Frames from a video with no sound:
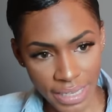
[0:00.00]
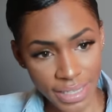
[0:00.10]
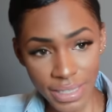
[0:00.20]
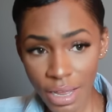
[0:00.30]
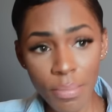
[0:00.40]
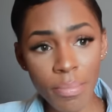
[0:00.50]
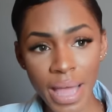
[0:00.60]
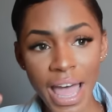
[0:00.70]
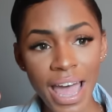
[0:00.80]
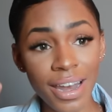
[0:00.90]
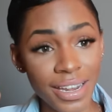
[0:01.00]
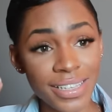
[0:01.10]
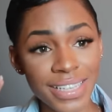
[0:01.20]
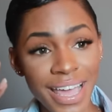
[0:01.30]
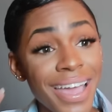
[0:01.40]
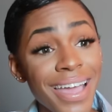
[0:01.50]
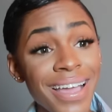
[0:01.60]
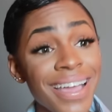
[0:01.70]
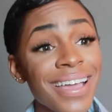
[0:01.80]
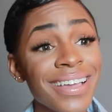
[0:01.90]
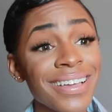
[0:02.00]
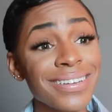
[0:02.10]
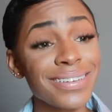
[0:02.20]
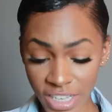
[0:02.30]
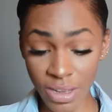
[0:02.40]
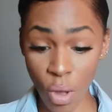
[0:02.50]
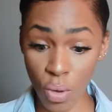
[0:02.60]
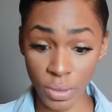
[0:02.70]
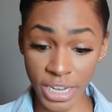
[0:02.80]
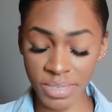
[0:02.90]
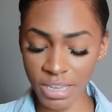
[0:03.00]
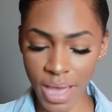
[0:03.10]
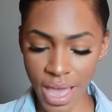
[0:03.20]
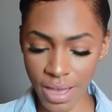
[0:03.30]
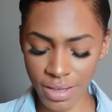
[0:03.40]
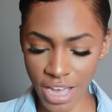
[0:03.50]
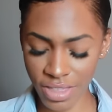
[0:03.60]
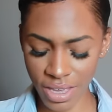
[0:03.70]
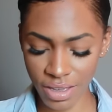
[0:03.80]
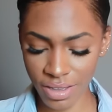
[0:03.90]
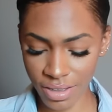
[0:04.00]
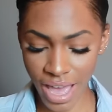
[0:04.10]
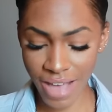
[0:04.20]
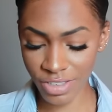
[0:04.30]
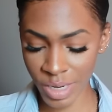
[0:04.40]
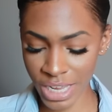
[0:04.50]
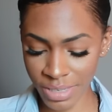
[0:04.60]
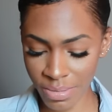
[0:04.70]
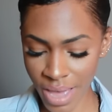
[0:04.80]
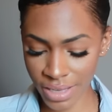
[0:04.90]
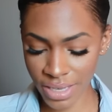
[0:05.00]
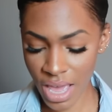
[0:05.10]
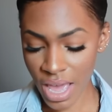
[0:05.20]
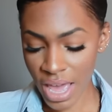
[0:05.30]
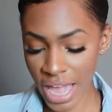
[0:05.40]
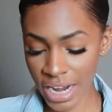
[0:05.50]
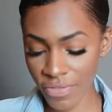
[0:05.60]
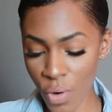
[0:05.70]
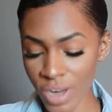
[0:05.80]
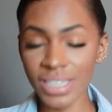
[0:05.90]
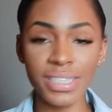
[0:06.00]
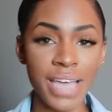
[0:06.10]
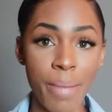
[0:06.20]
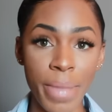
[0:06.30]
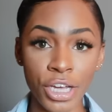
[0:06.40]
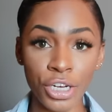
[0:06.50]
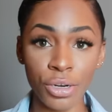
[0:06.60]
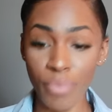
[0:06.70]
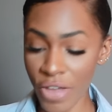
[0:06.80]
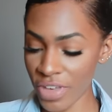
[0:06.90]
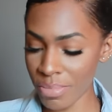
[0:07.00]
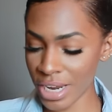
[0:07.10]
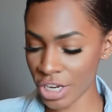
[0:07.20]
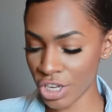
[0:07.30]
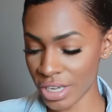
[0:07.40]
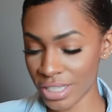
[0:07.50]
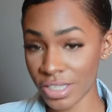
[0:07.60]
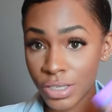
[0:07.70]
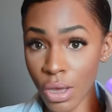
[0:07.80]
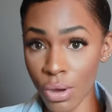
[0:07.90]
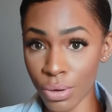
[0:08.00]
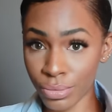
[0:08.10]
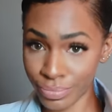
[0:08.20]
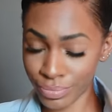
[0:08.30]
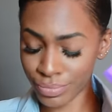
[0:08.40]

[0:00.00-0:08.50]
somebody's hand. It's an old Ipsy bag, I think. I have so many Ipsy bags. And of course it's got my good my feminine goods, so